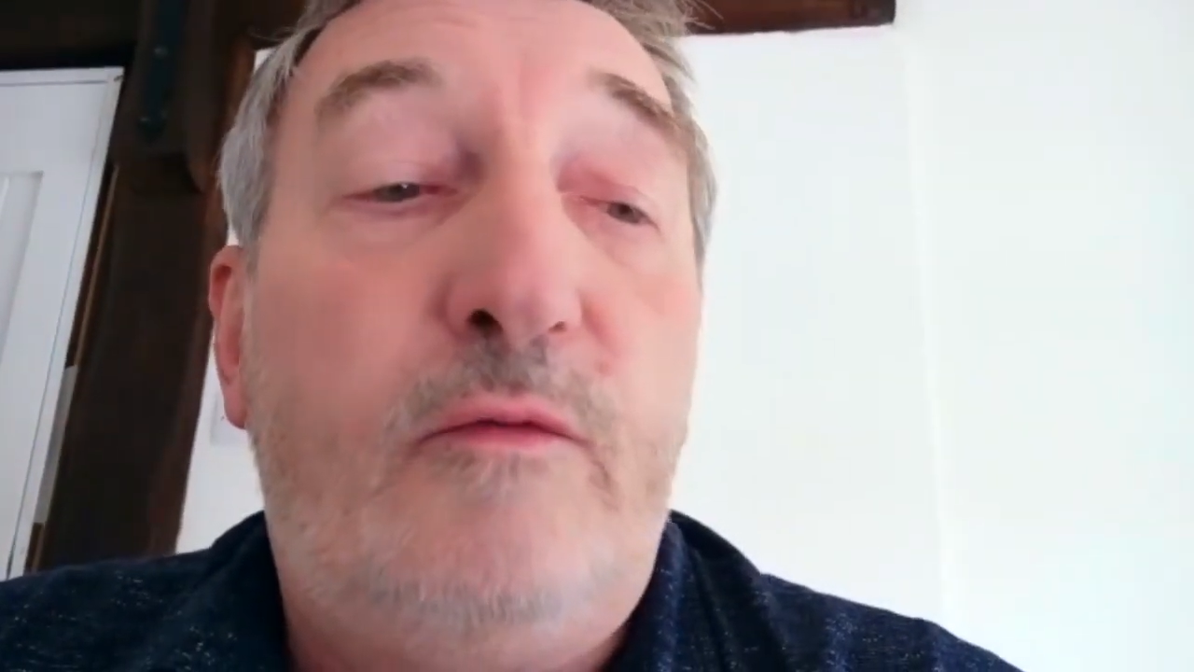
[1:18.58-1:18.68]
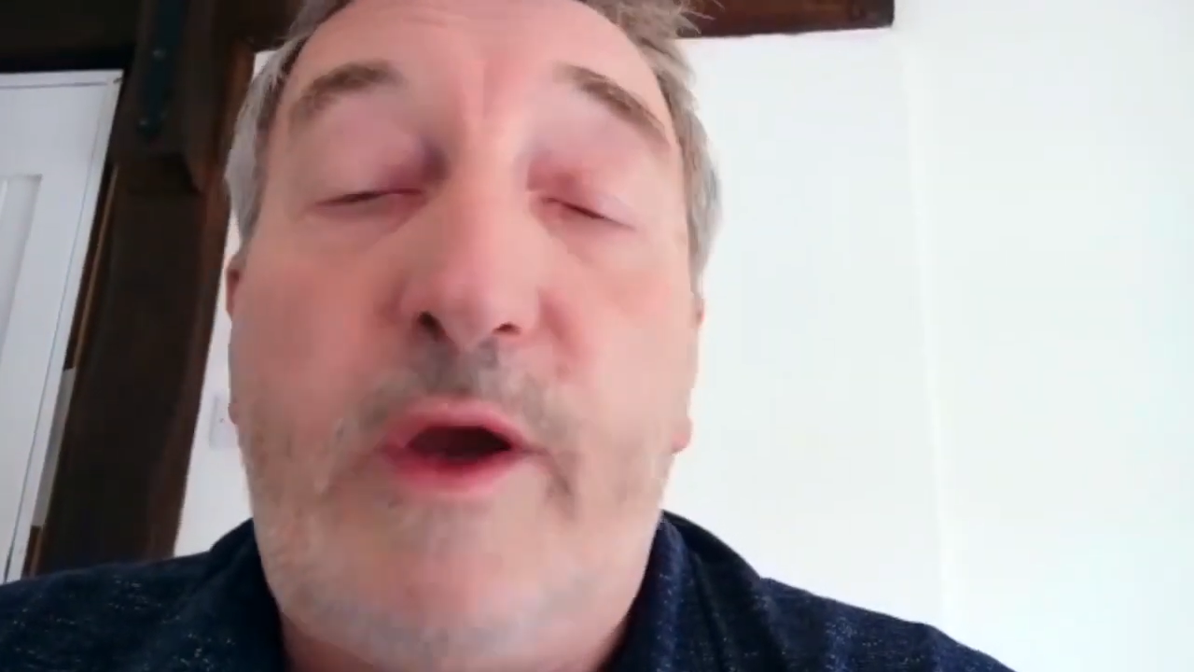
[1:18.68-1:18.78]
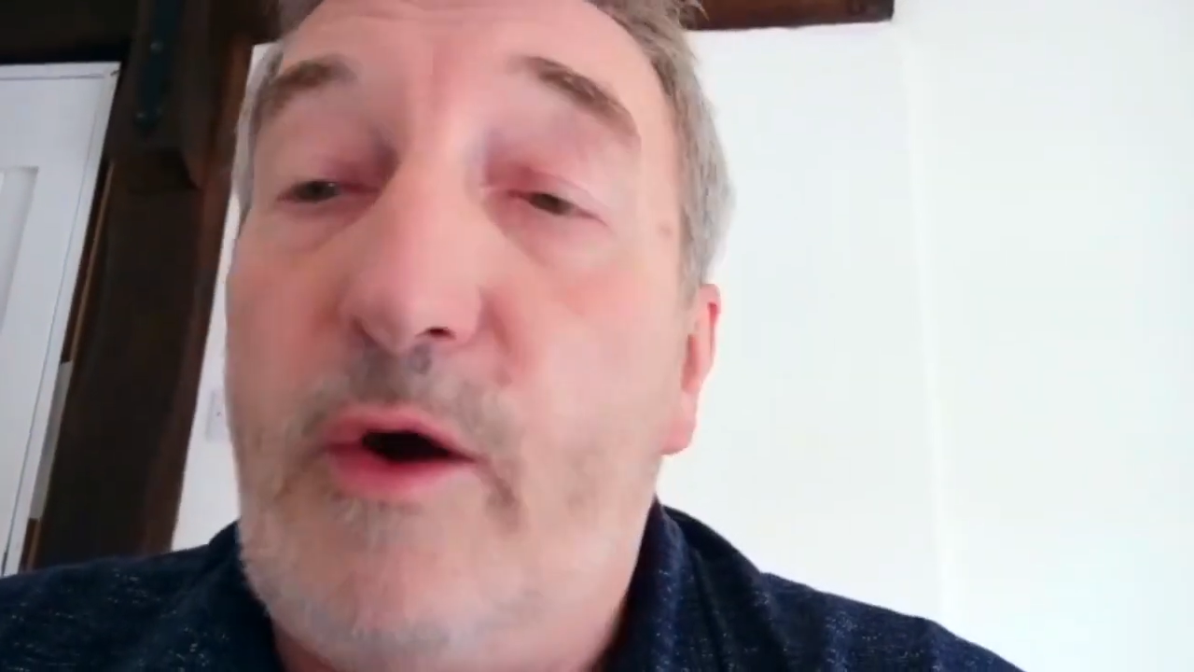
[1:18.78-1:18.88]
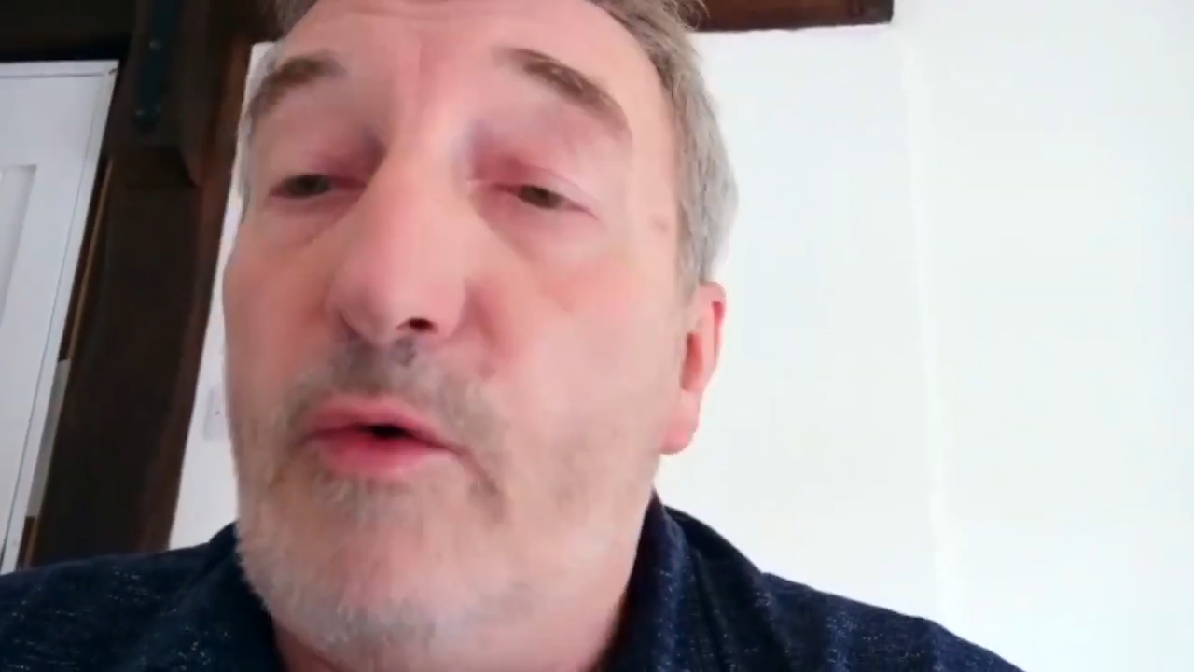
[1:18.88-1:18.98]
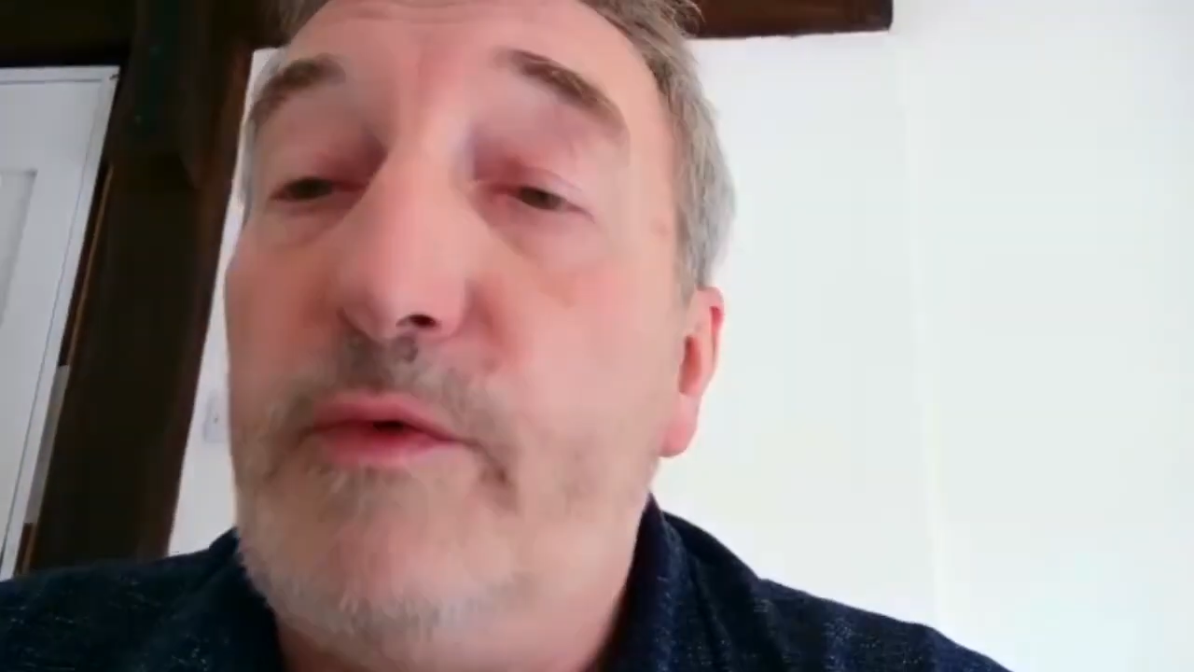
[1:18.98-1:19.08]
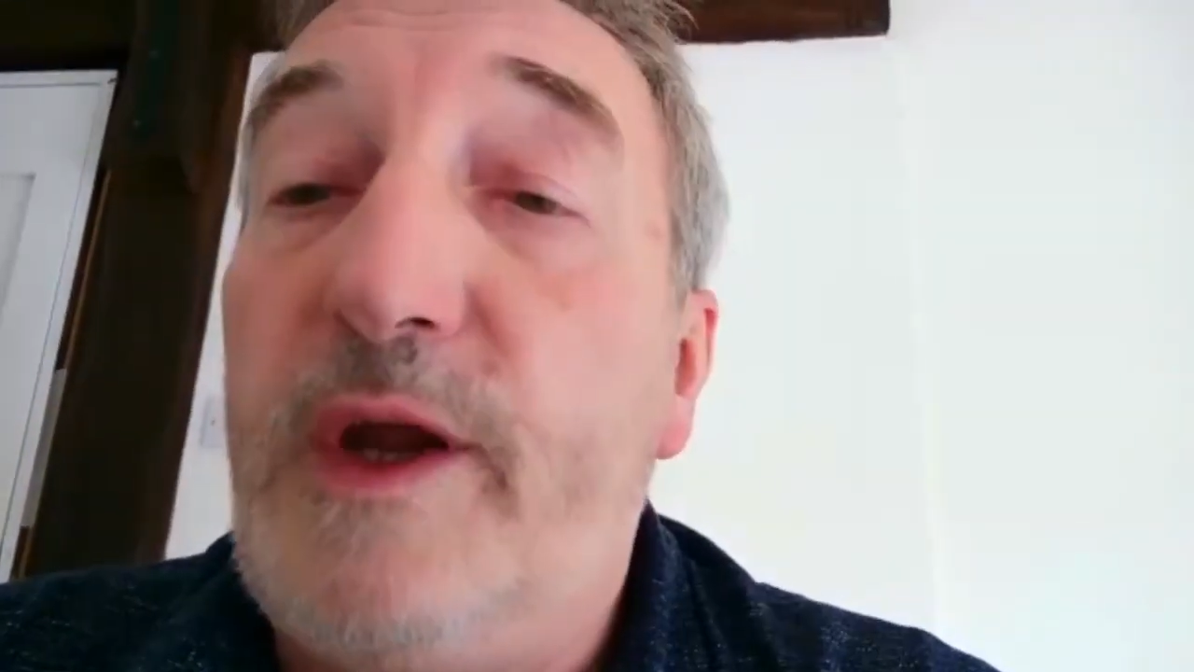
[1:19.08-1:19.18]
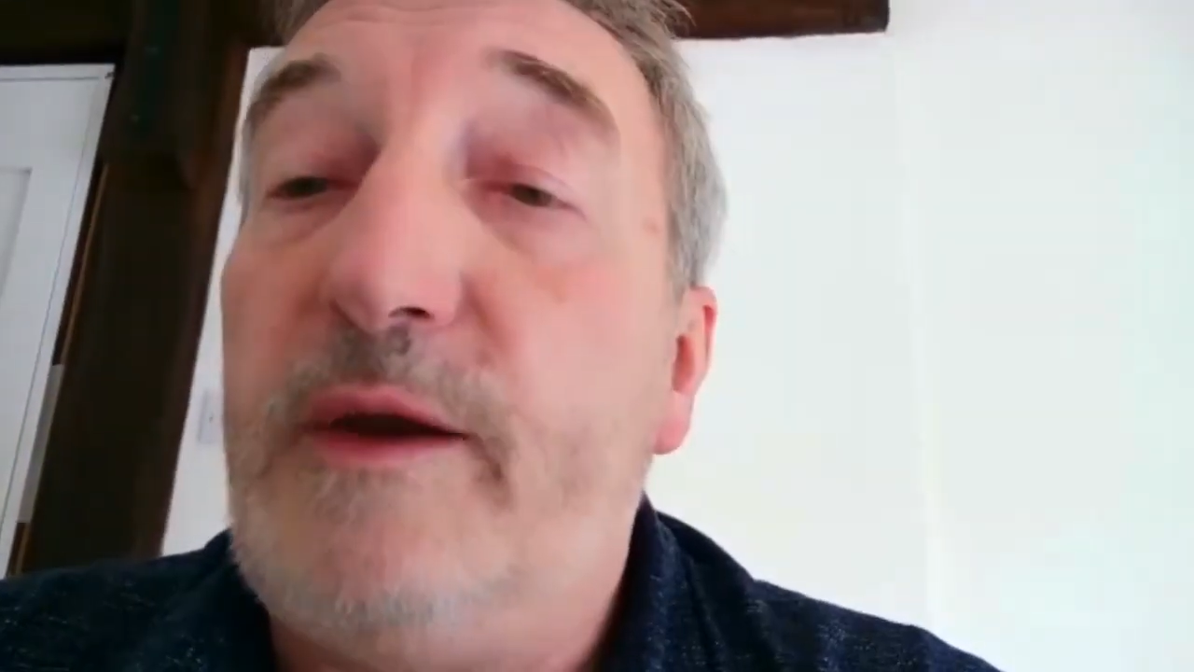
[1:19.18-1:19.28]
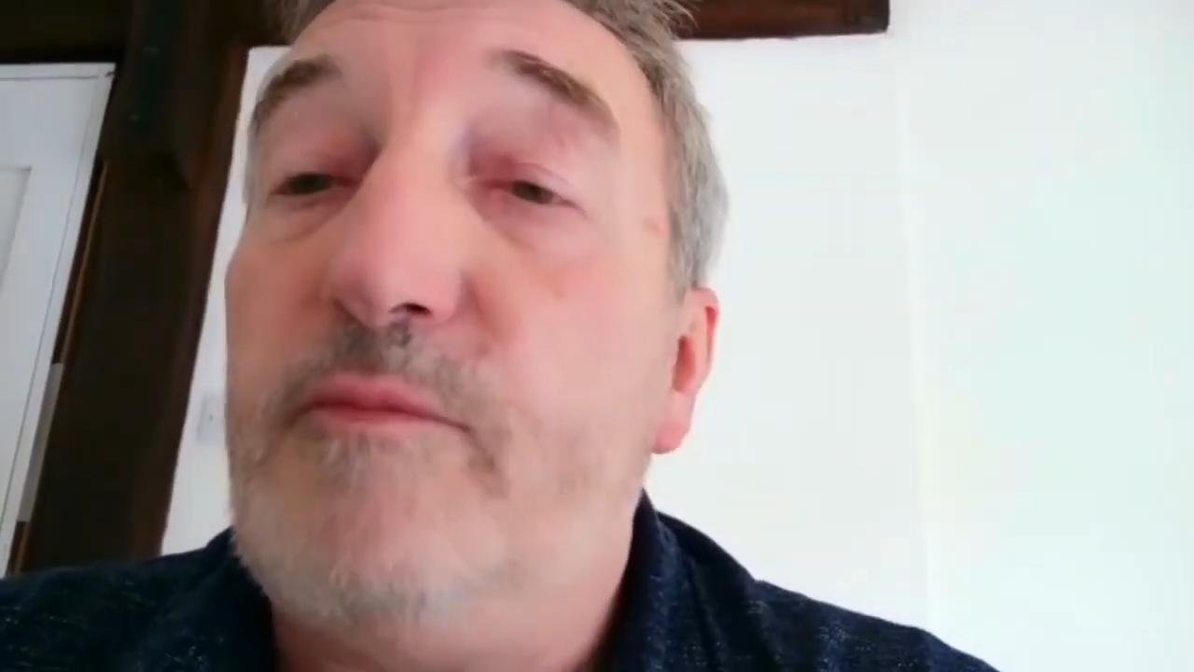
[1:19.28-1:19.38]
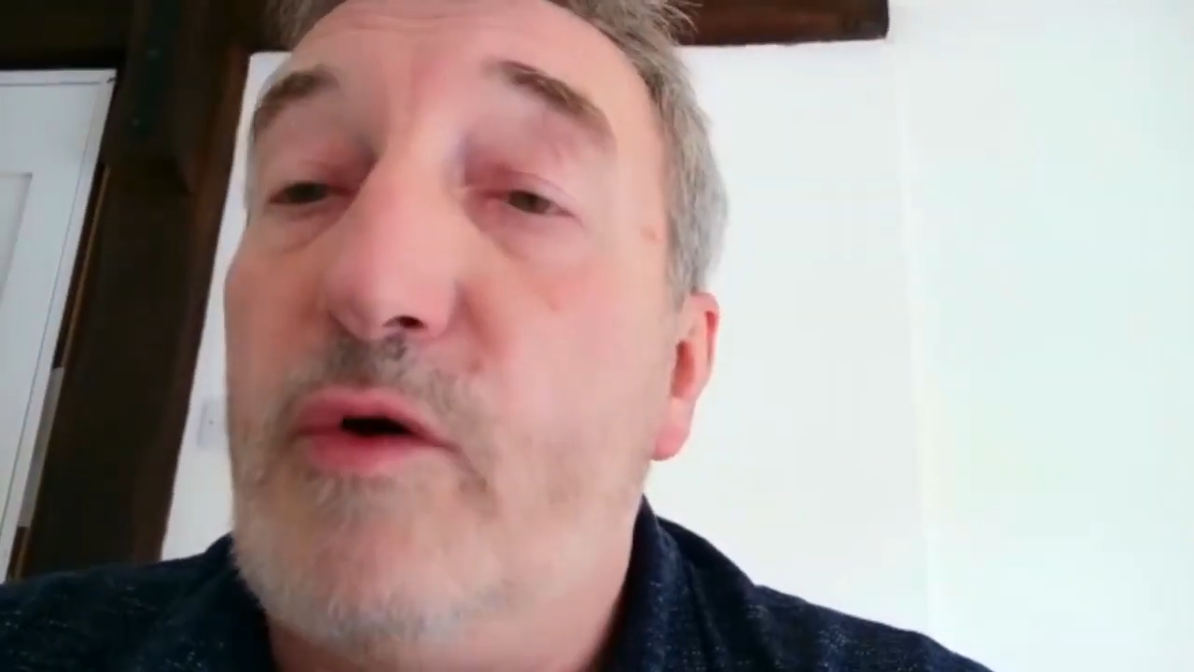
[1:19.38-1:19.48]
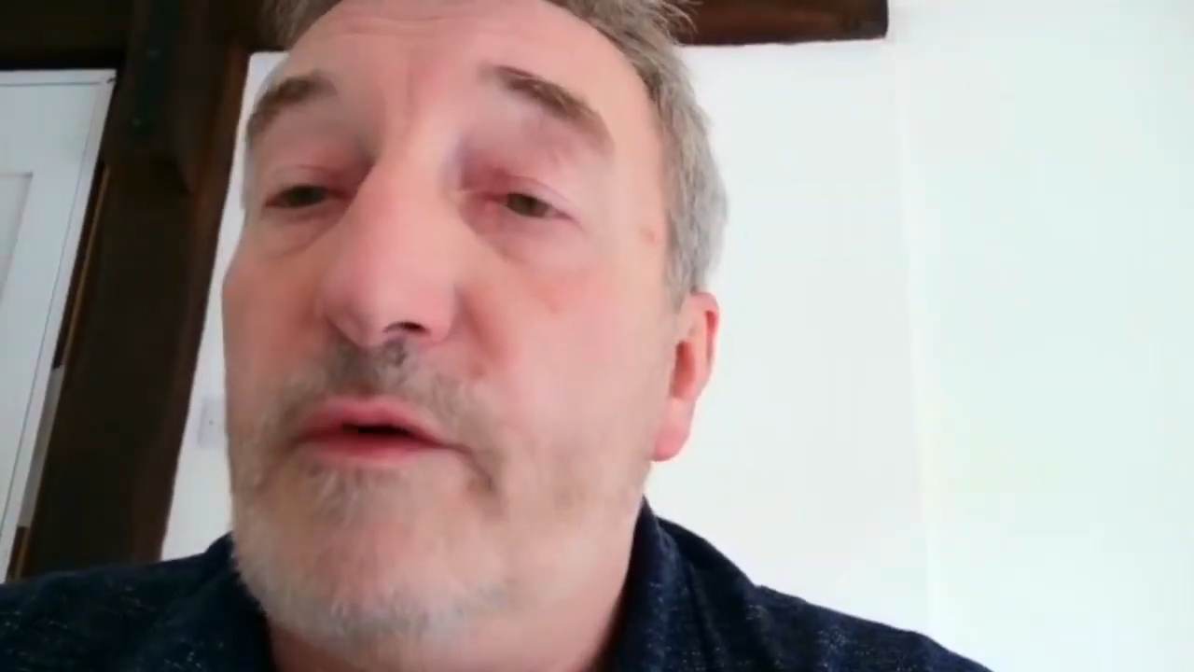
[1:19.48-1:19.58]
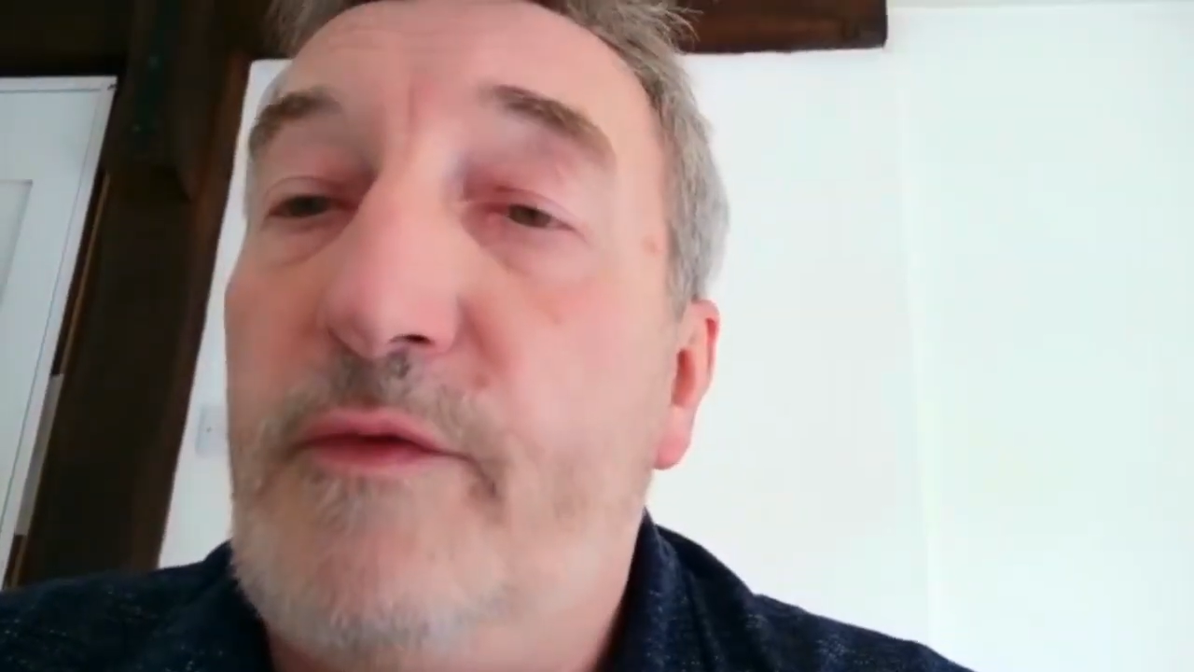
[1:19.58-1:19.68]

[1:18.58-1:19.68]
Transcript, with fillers: We all need more